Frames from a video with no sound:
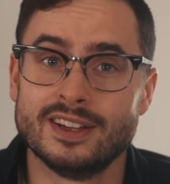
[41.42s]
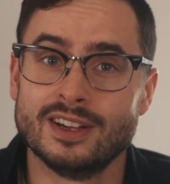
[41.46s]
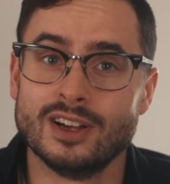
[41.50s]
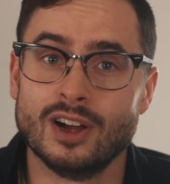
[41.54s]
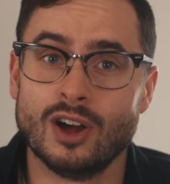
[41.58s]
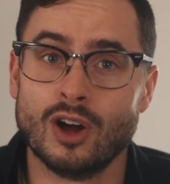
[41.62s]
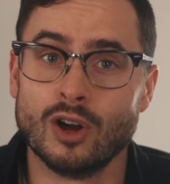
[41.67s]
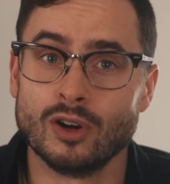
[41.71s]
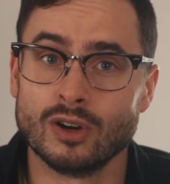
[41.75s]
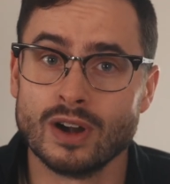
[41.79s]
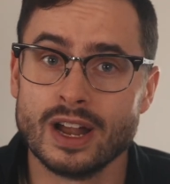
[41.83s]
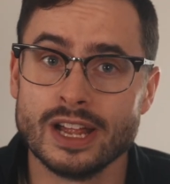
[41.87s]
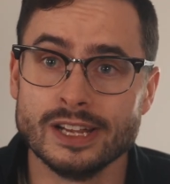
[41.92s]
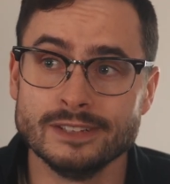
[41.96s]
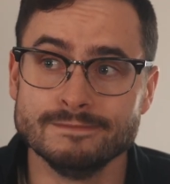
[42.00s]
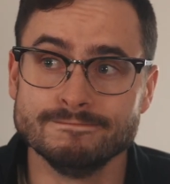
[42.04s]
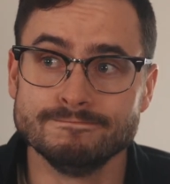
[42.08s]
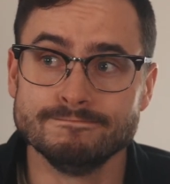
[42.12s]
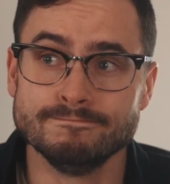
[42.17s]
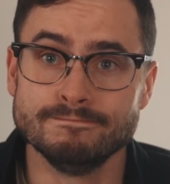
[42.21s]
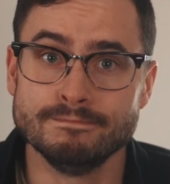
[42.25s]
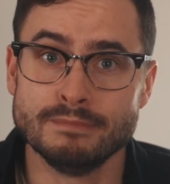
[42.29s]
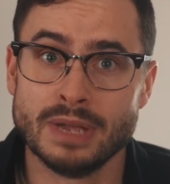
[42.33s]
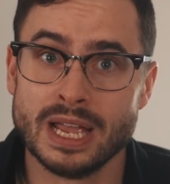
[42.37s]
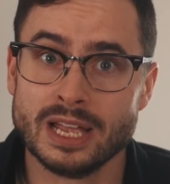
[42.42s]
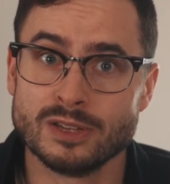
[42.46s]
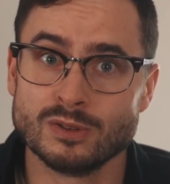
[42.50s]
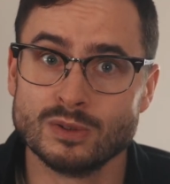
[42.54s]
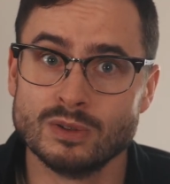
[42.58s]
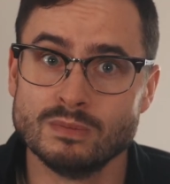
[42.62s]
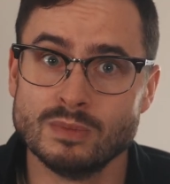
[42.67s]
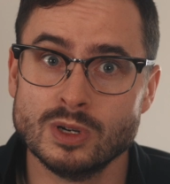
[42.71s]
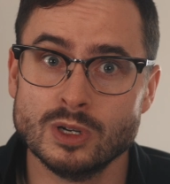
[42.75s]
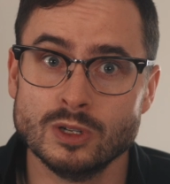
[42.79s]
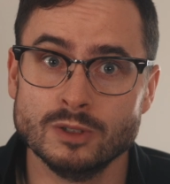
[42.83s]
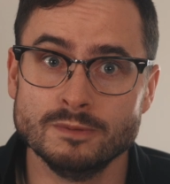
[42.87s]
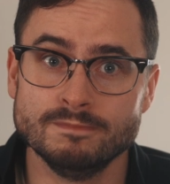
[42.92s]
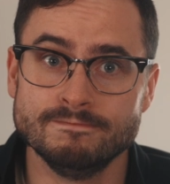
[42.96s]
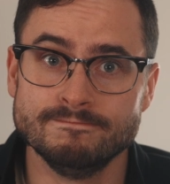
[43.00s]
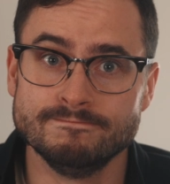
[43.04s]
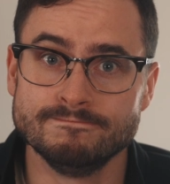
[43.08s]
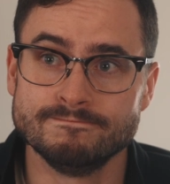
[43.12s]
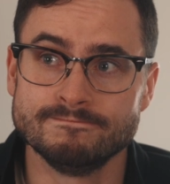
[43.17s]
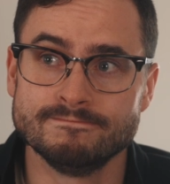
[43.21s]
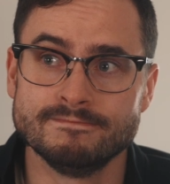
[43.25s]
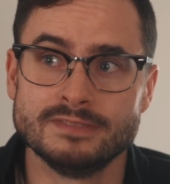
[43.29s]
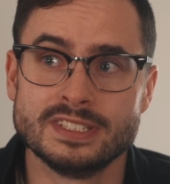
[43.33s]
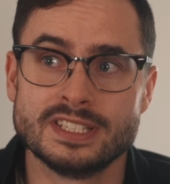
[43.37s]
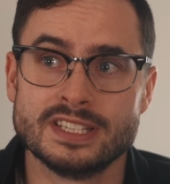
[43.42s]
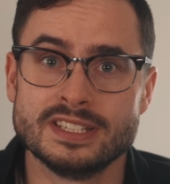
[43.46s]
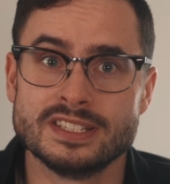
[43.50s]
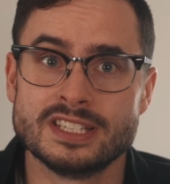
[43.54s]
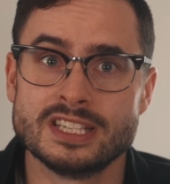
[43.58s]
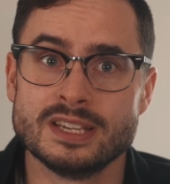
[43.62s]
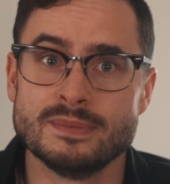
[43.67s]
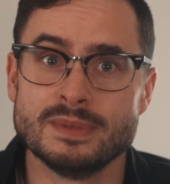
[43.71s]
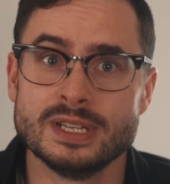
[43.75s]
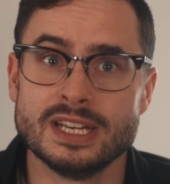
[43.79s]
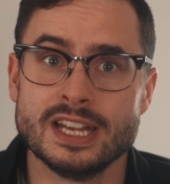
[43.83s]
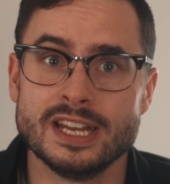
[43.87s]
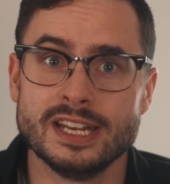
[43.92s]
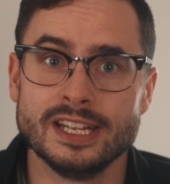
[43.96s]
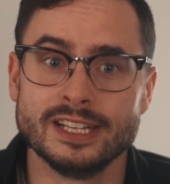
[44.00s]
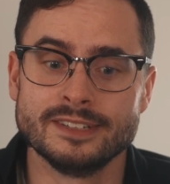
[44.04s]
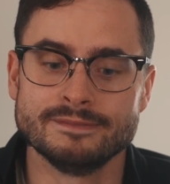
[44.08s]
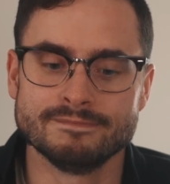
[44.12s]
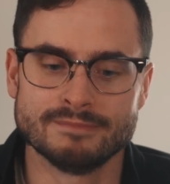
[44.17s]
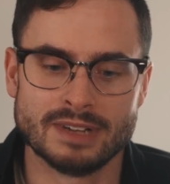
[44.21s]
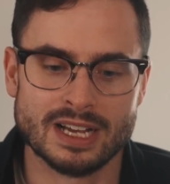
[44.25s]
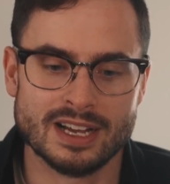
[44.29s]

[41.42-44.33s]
All right, manual mode. It's intimidating.